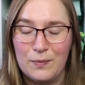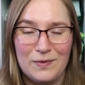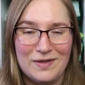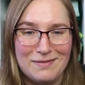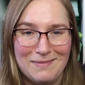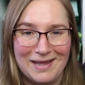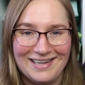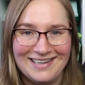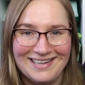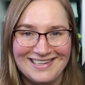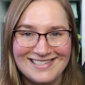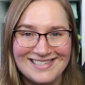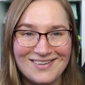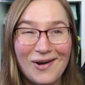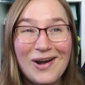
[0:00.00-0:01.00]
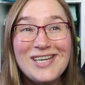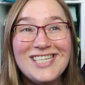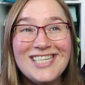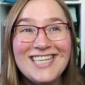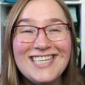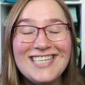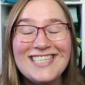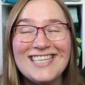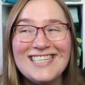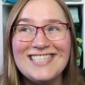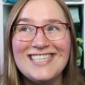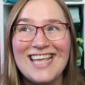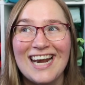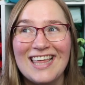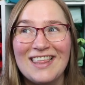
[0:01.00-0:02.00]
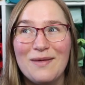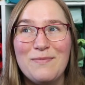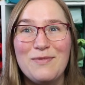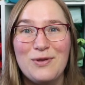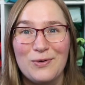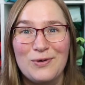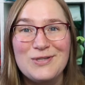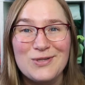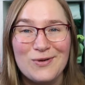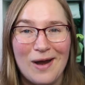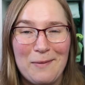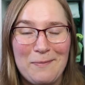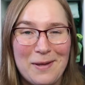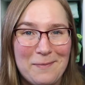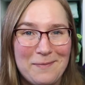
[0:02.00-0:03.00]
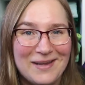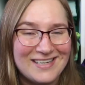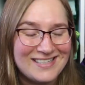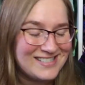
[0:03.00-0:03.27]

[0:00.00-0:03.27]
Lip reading: with making scrunchies and selling them through Scrap Epic.